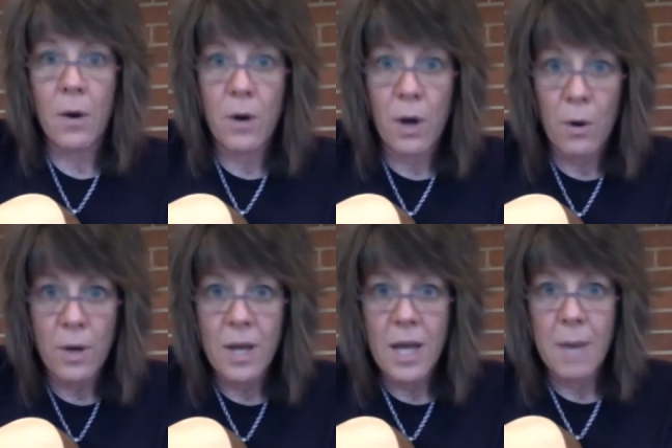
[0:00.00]
oh no,
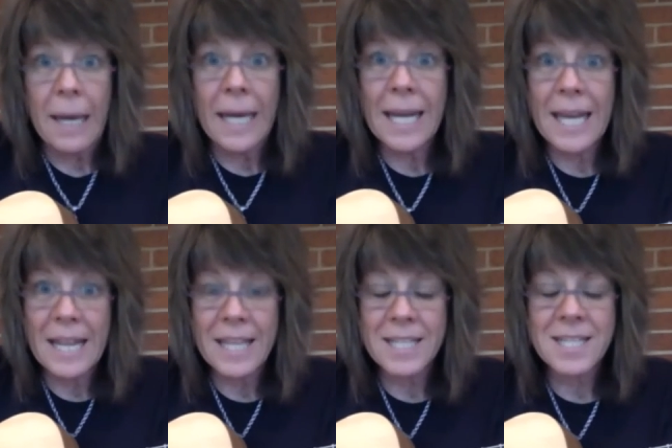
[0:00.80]
am I going to
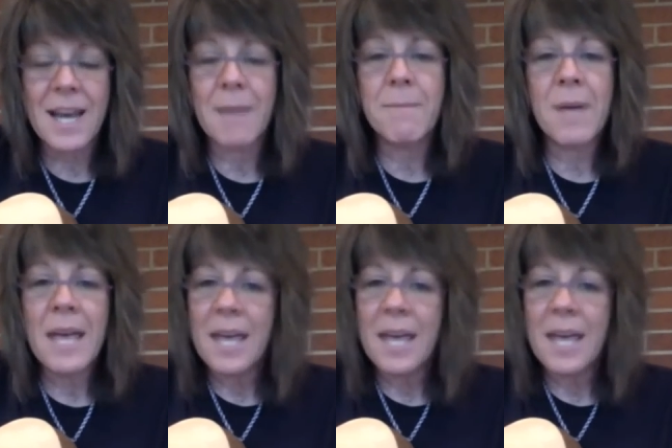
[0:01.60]
get it this time?